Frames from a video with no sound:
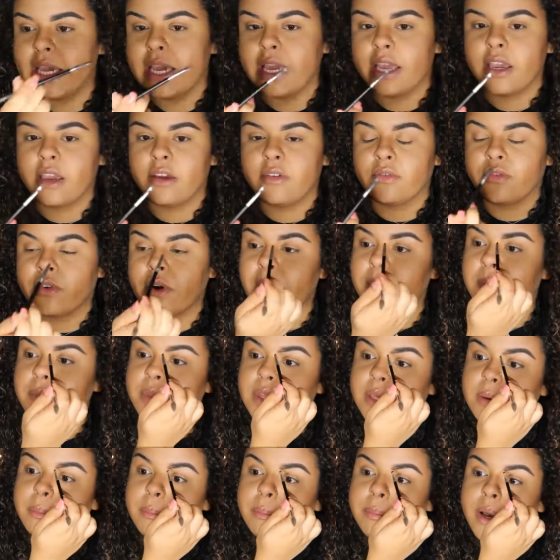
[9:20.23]
take it from
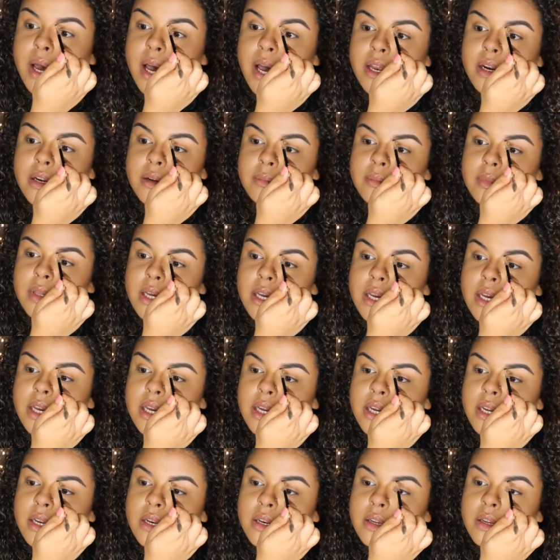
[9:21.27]
the bottom
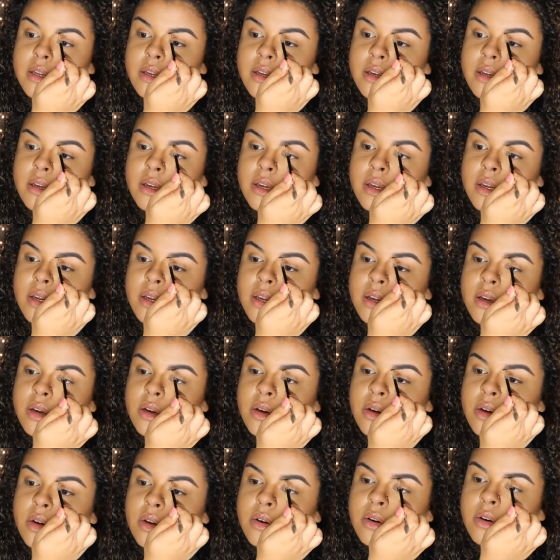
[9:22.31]
line,
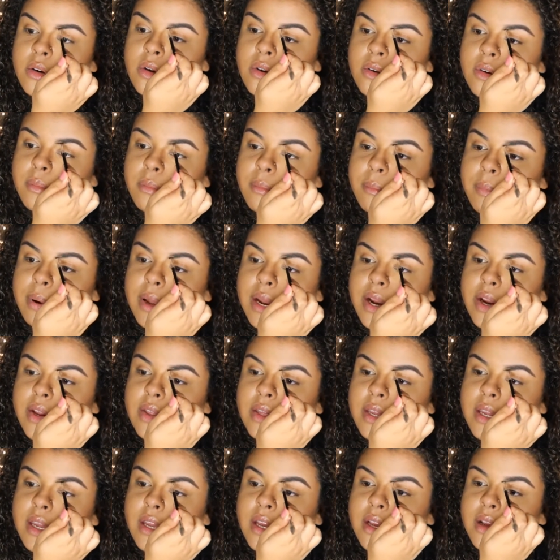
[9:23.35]

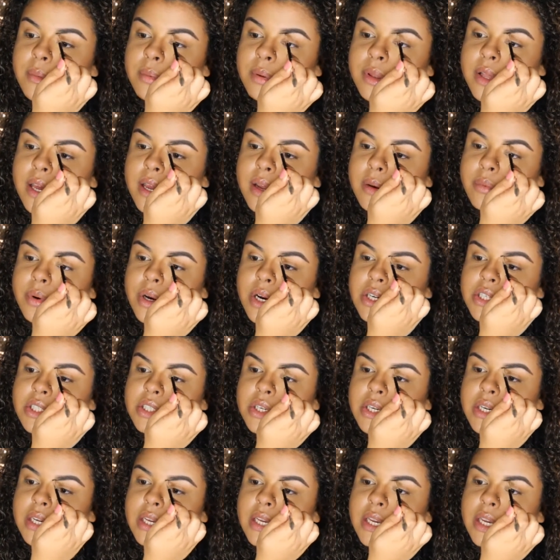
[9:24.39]
barely applying
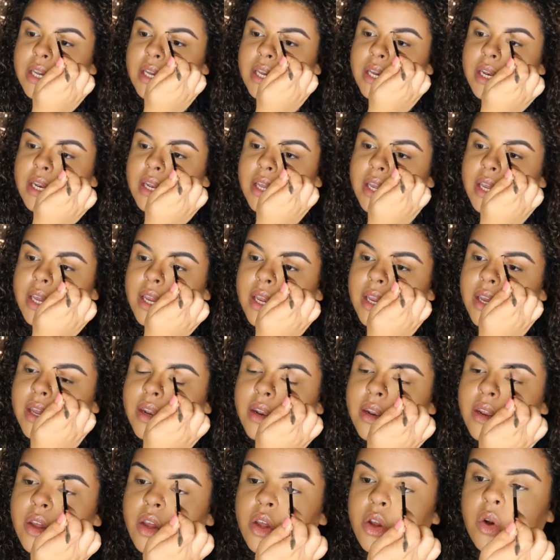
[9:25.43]
pressure again,
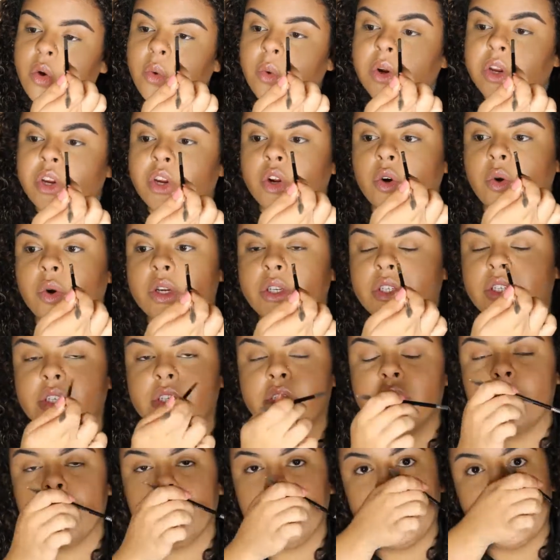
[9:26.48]
and what you're going
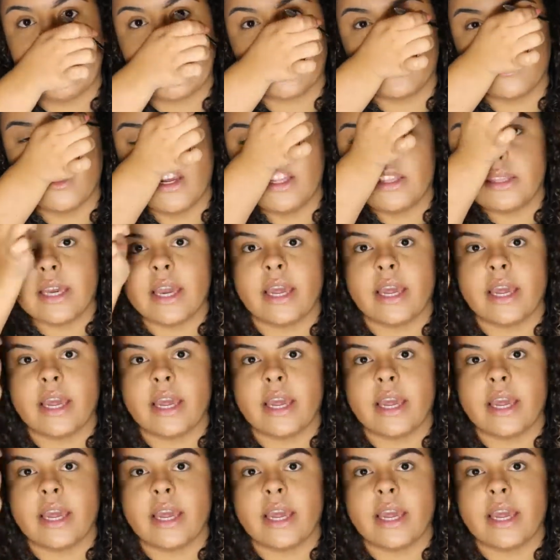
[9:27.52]
to do to create